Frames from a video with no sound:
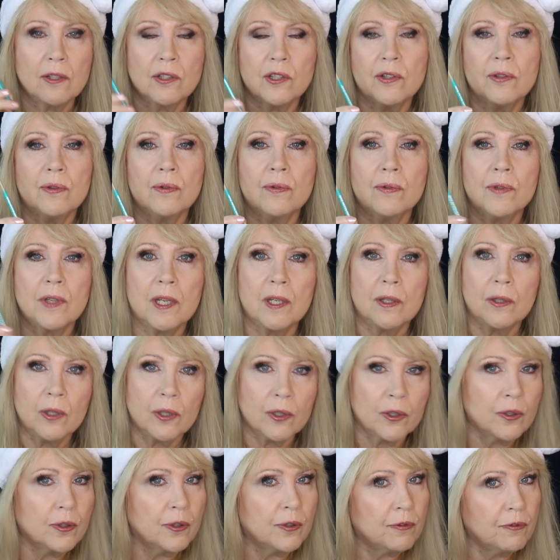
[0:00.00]
to the
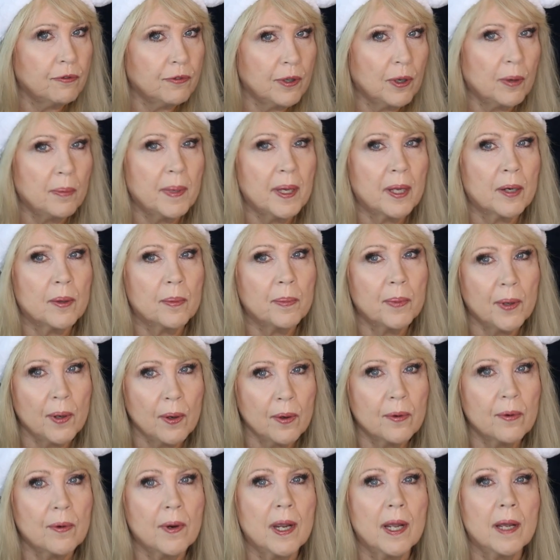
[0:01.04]
Look Good Feel Better
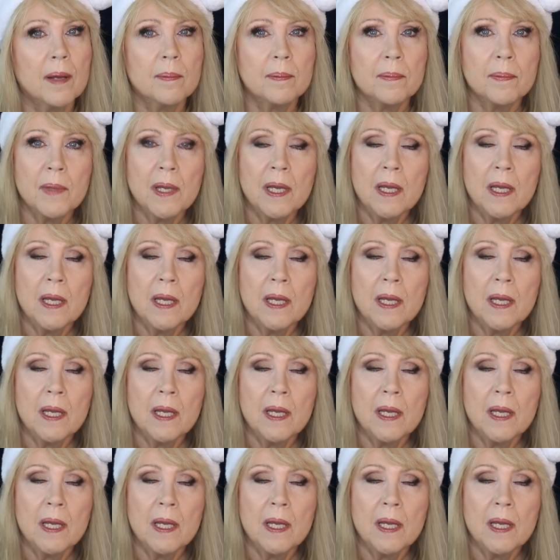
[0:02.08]
program